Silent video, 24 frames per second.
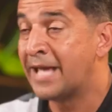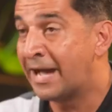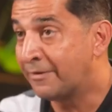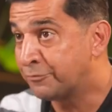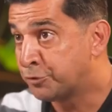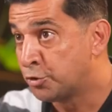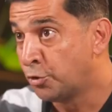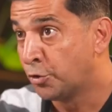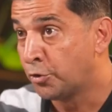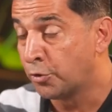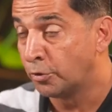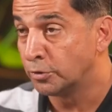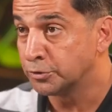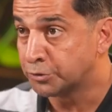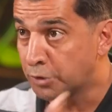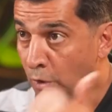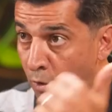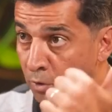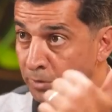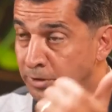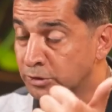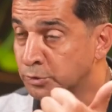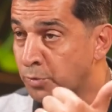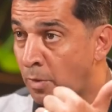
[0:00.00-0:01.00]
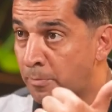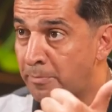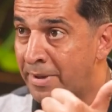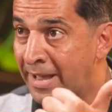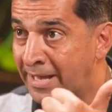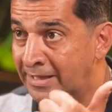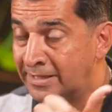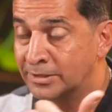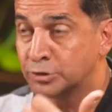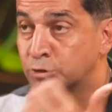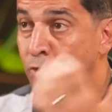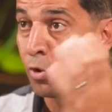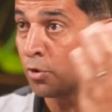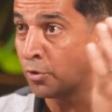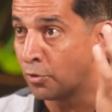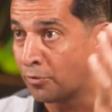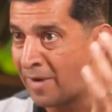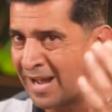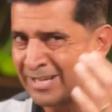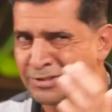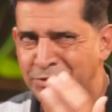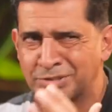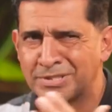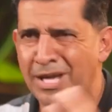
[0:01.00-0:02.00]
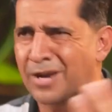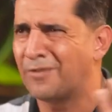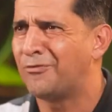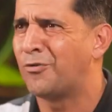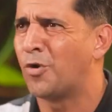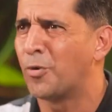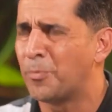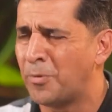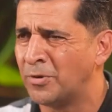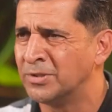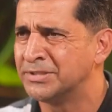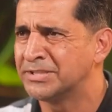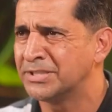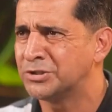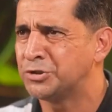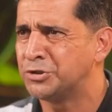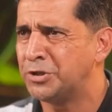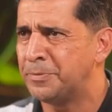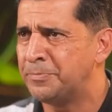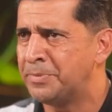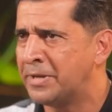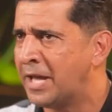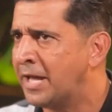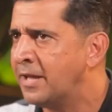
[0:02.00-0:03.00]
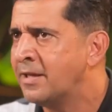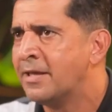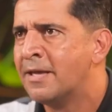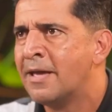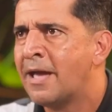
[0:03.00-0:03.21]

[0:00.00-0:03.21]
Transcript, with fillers: They have two girls. The oldest one, Bailey, is going to Rice. She's got a 4.6 GPA.